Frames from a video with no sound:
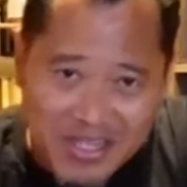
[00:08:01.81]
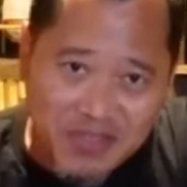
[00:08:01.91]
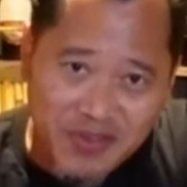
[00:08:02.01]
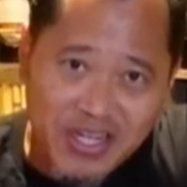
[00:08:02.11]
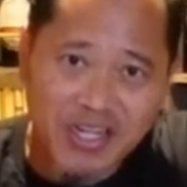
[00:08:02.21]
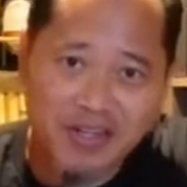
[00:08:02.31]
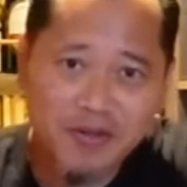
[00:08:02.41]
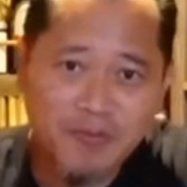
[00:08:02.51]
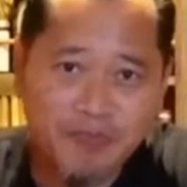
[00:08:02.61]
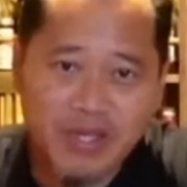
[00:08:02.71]
this
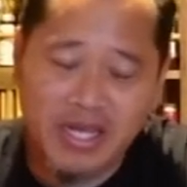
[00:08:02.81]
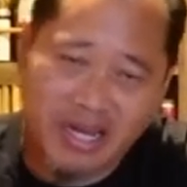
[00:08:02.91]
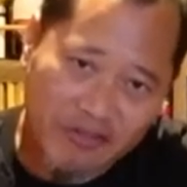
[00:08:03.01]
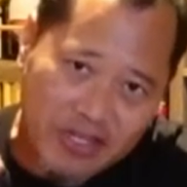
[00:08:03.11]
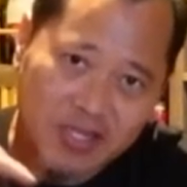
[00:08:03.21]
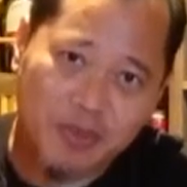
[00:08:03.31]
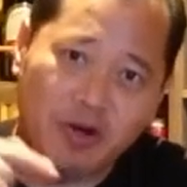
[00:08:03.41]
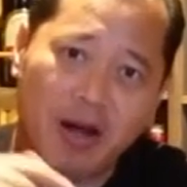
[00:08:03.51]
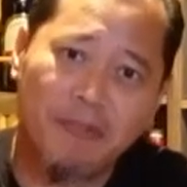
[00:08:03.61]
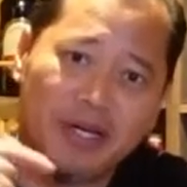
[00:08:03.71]
video and hit the
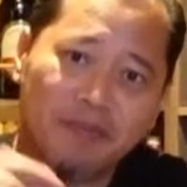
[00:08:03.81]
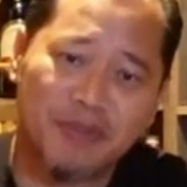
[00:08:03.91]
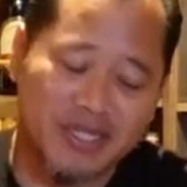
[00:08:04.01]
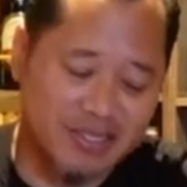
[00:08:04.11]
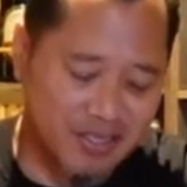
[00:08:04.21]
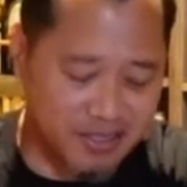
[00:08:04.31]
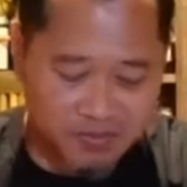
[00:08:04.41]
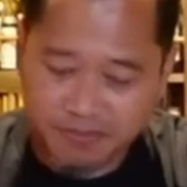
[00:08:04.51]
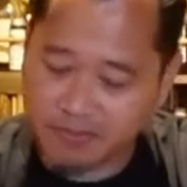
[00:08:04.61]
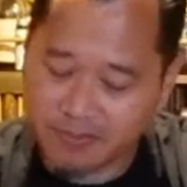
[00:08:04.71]
subscribe button, please.
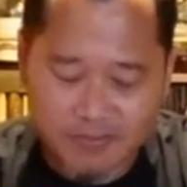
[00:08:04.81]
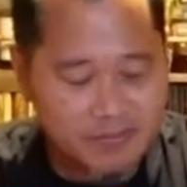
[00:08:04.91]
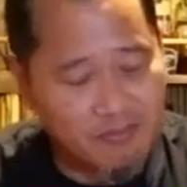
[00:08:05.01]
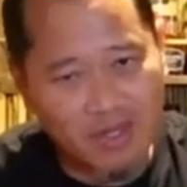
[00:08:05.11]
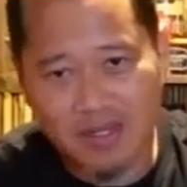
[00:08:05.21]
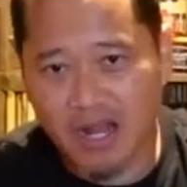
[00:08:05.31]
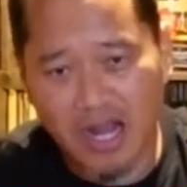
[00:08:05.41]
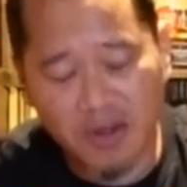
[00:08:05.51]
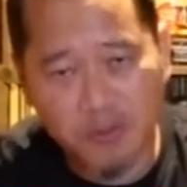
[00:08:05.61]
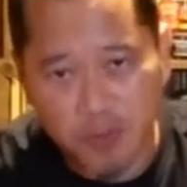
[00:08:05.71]

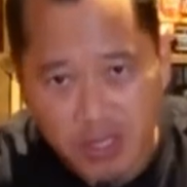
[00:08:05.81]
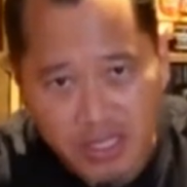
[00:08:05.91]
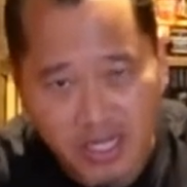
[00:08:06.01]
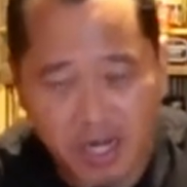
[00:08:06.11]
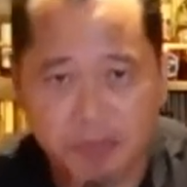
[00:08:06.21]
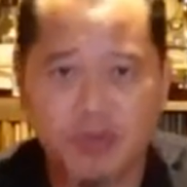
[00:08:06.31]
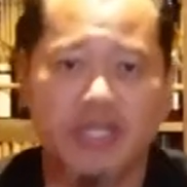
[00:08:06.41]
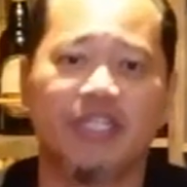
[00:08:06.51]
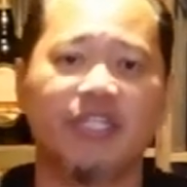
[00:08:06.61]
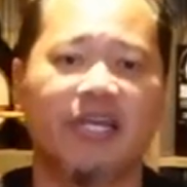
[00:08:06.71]
I would
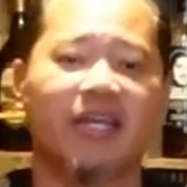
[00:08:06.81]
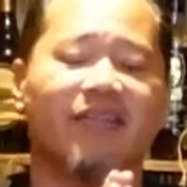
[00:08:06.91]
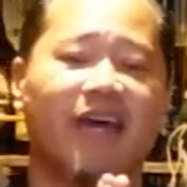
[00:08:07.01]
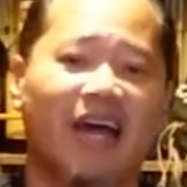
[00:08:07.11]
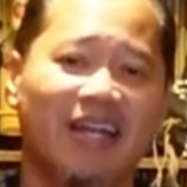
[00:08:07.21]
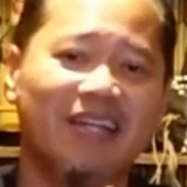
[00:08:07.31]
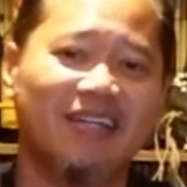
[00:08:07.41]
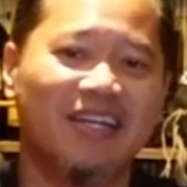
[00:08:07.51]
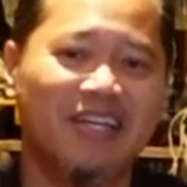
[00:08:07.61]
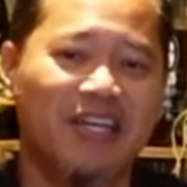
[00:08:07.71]
appreciate that
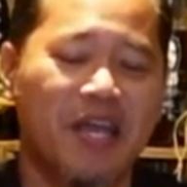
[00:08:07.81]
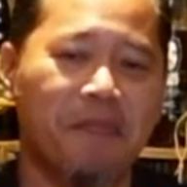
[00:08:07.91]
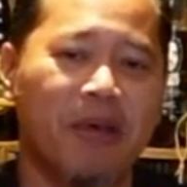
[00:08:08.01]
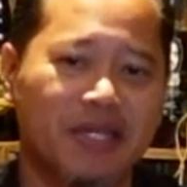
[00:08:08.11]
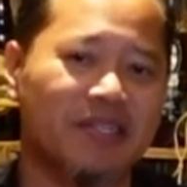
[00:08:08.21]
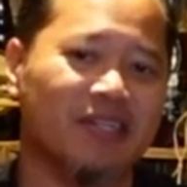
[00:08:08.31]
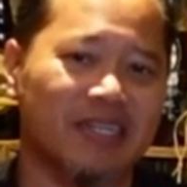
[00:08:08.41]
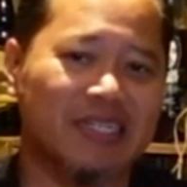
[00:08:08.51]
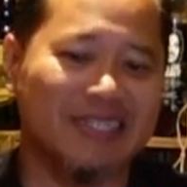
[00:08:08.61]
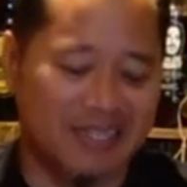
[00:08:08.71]
immensely.
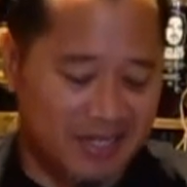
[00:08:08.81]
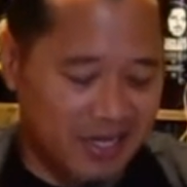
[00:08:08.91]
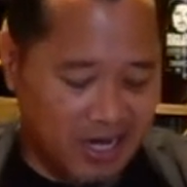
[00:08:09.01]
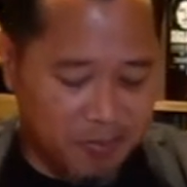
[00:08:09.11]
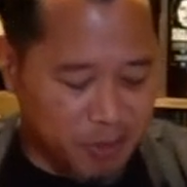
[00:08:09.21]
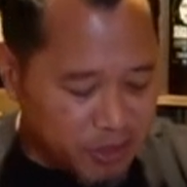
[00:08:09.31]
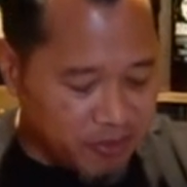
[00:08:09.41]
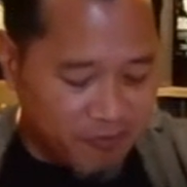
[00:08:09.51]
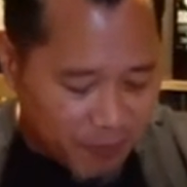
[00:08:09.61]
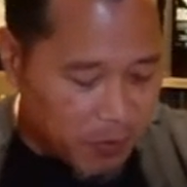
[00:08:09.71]
And I'm looking
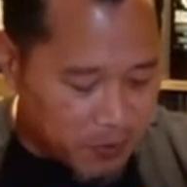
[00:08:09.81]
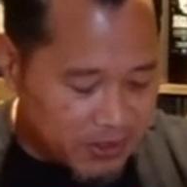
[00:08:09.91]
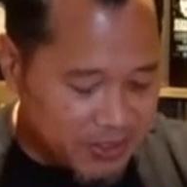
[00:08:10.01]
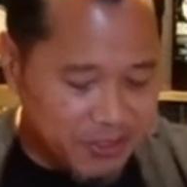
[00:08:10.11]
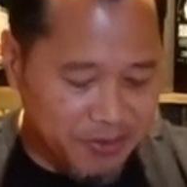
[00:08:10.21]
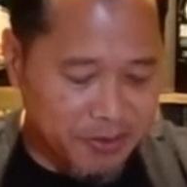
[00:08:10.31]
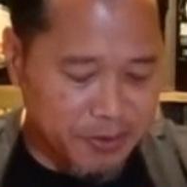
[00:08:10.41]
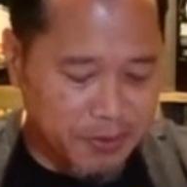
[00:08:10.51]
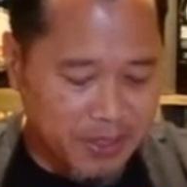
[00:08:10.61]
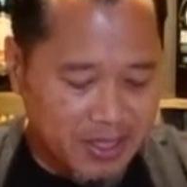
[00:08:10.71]
forward
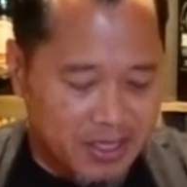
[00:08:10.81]
to